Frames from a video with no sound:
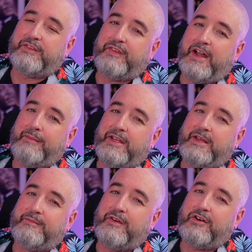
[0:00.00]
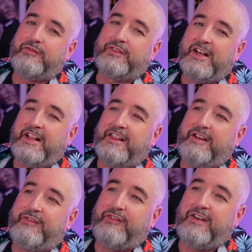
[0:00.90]
the family involved,
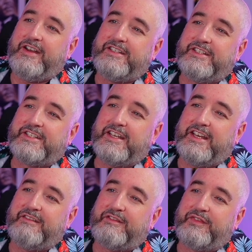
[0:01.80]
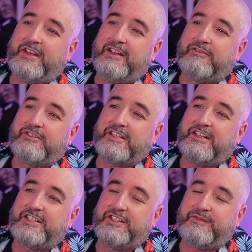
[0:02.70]
their friends, and everything else.
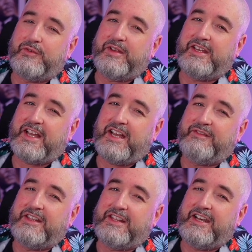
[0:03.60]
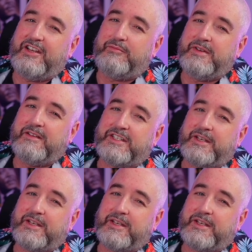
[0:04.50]
I just thought it gave it that little bit of